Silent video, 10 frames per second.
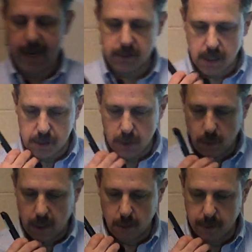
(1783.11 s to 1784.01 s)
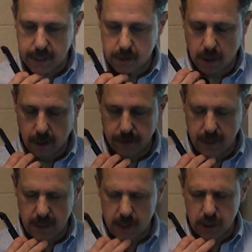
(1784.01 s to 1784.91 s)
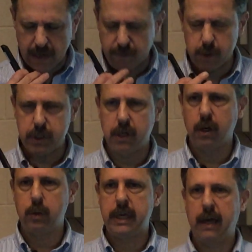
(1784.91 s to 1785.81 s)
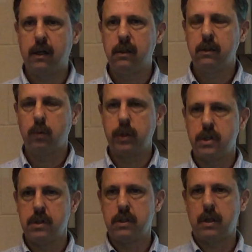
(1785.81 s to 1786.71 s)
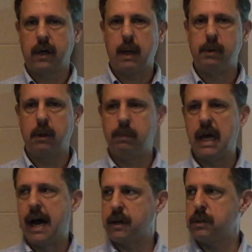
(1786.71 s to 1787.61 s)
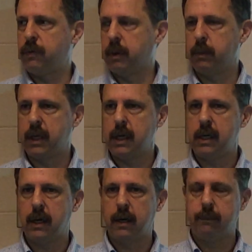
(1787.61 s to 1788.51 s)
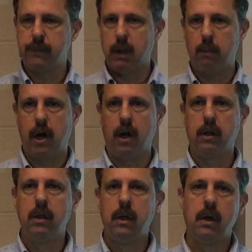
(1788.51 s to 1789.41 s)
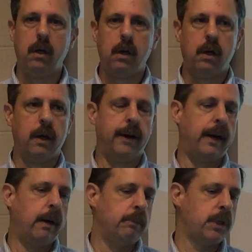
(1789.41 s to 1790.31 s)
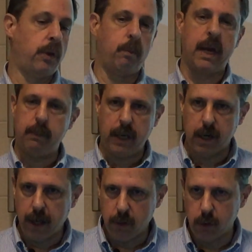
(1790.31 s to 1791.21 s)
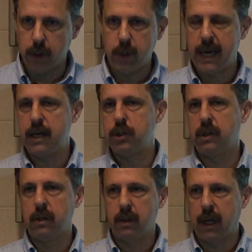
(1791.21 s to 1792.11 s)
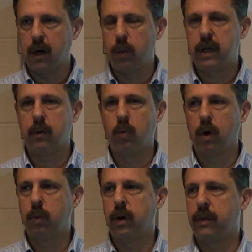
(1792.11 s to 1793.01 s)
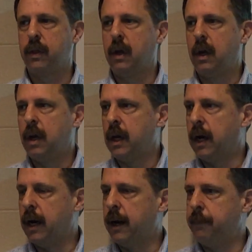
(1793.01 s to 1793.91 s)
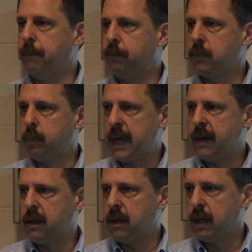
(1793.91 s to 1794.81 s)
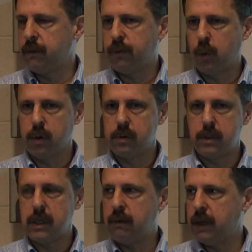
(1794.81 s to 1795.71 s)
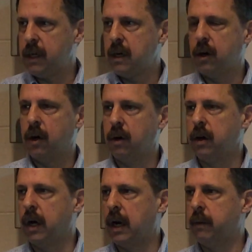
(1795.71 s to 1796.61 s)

access to another place called the Jefferson Hotel, which is a couple of blocks from the mall. So there may be another location, you know, we could work with. Ben N4CV here,